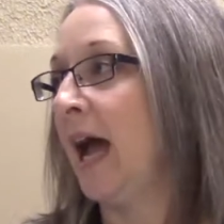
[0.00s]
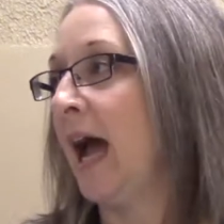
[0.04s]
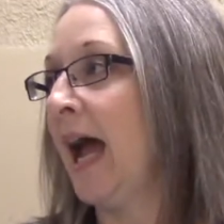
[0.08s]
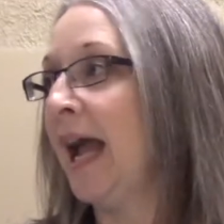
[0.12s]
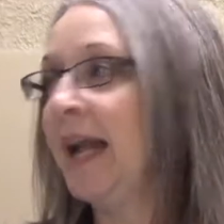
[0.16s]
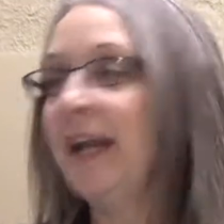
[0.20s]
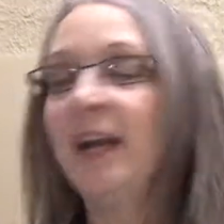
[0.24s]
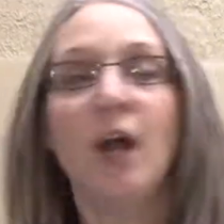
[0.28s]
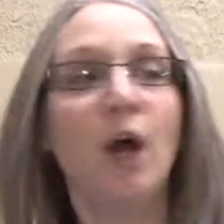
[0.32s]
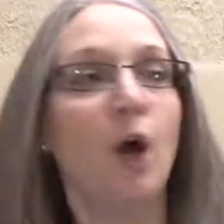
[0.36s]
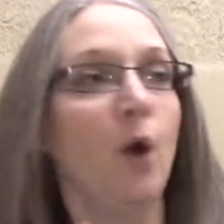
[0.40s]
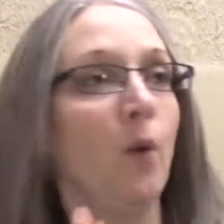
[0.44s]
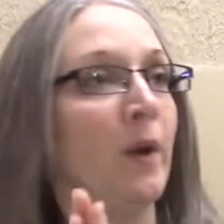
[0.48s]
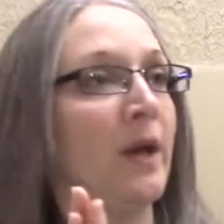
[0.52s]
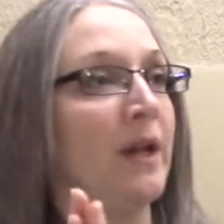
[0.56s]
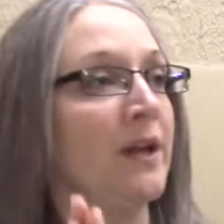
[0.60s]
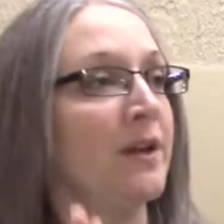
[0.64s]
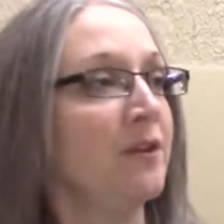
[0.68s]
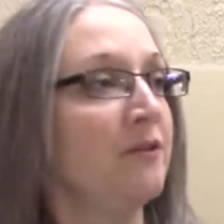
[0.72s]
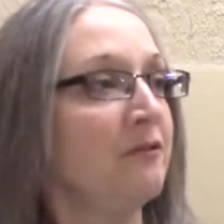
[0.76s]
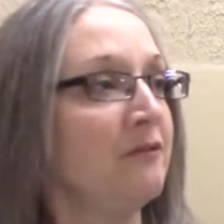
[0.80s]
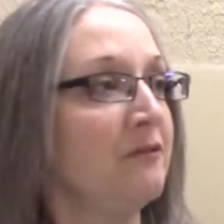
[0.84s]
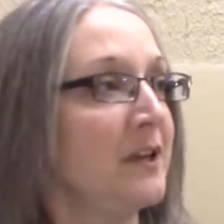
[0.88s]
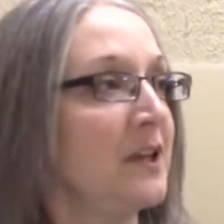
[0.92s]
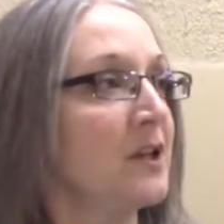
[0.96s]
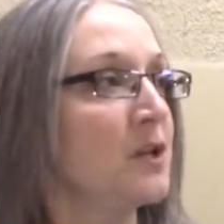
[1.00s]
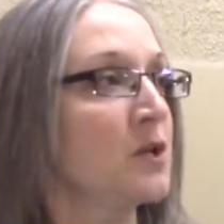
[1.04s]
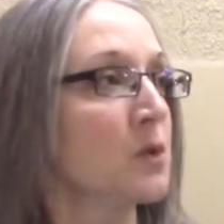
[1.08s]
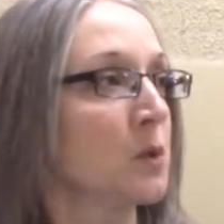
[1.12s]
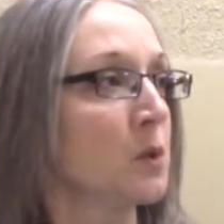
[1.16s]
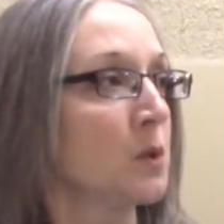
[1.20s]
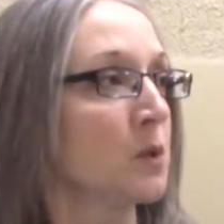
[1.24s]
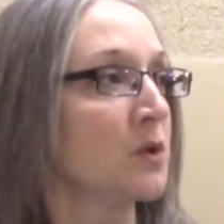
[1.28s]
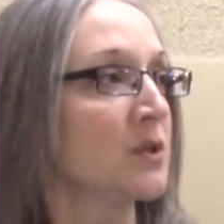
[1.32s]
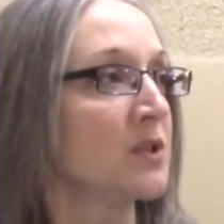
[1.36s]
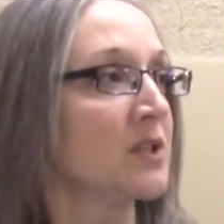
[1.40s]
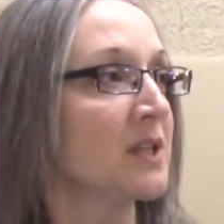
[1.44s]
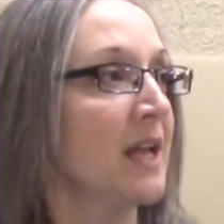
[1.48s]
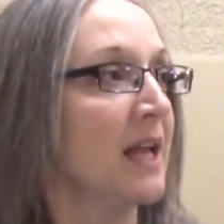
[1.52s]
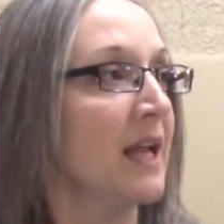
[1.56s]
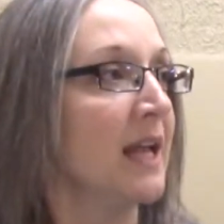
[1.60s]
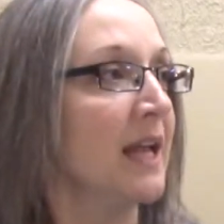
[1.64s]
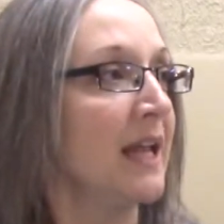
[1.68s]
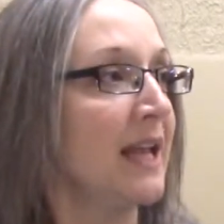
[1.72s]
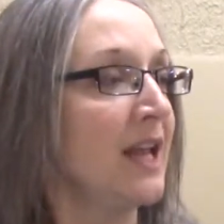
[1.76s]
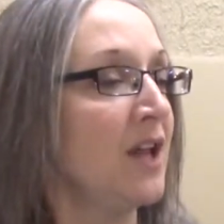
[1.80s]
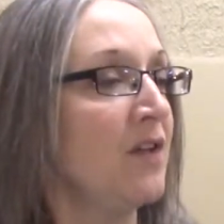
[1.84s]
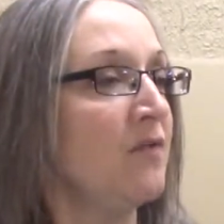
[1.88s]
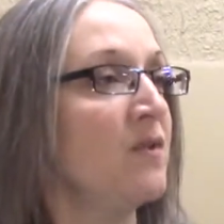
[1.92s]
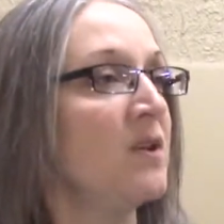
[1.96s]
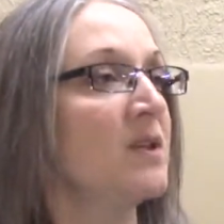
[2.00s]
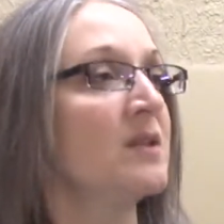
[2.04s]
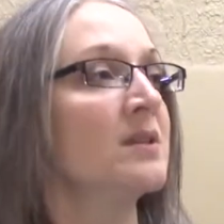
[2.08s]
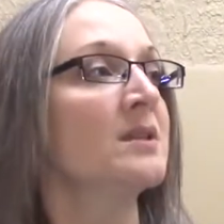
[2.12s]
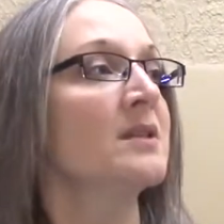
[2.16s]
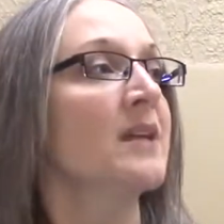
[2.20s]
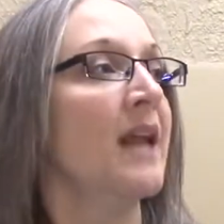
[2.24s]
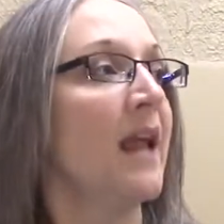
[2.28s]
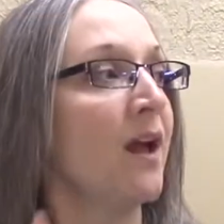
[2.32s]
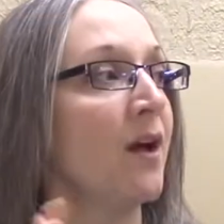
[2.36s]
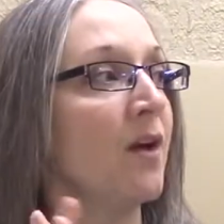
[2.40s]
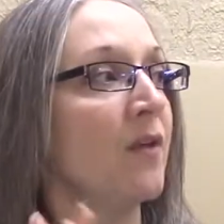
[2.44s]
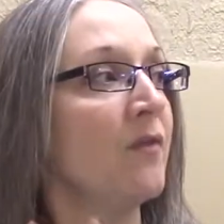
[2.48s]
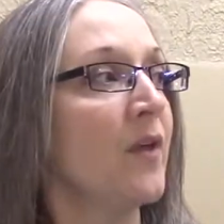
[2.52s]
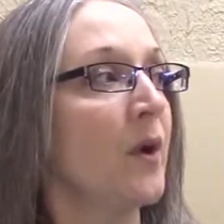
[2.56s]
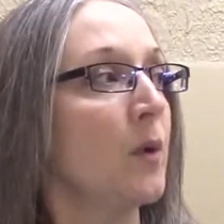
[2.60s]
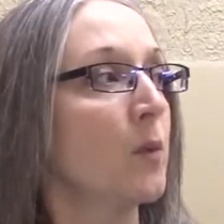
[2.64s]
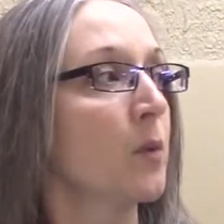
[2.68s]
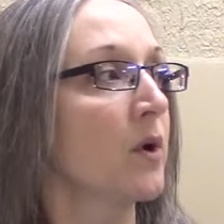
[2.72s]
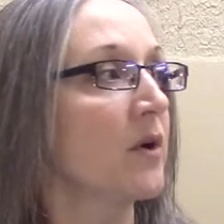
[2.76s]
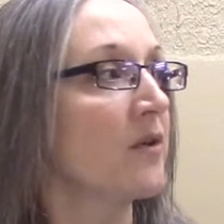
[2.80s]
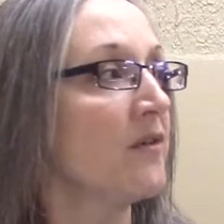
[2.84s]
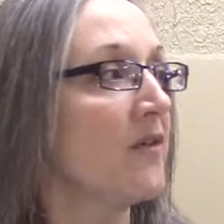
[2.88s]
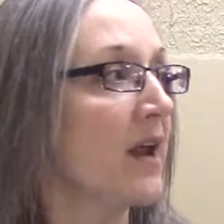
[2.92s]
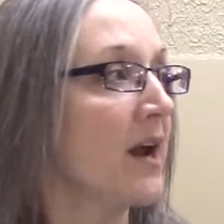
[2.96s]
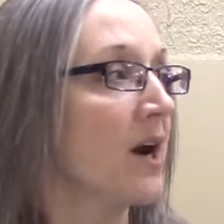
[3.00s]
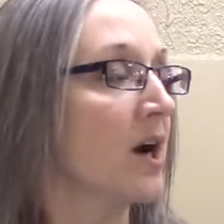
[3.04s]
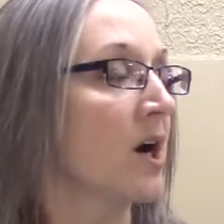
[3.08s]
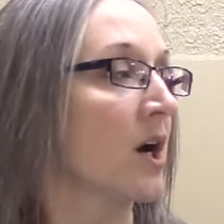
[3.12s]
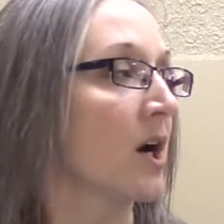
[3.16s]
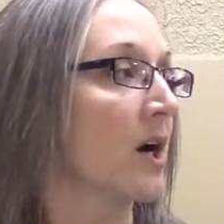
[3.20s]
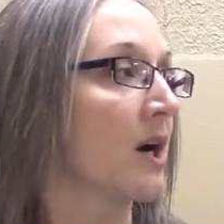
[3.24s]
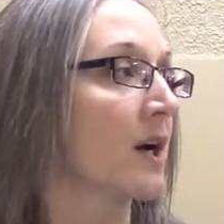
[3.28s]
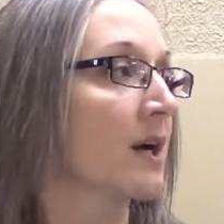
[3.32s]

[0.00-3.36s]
I know individuals in this town that were there.